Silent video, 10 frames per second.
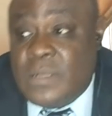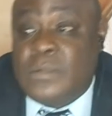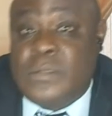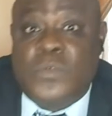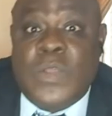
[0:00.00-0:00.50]

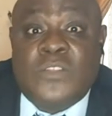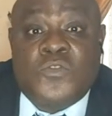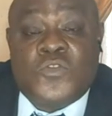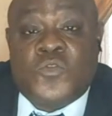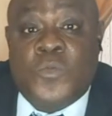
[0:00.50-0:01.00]
They went
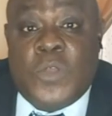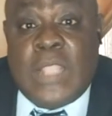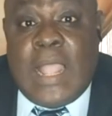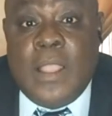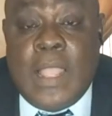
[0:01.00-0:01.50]
to school
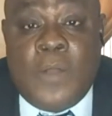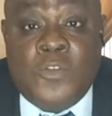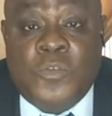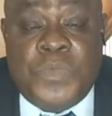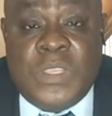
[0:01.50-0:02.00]
because ah, I
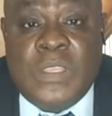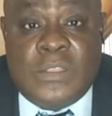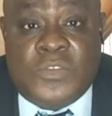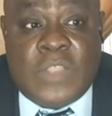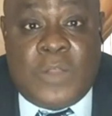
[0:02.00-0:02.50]
want to be
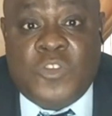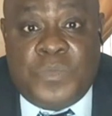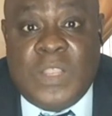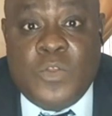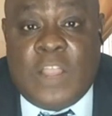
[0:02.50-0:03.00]
so I want to
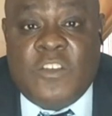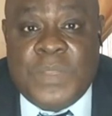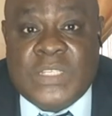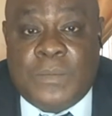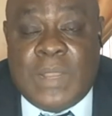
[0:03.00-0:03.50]
be a local
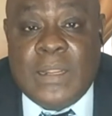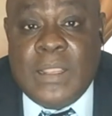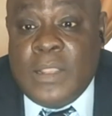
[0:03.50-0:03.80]
government chairman.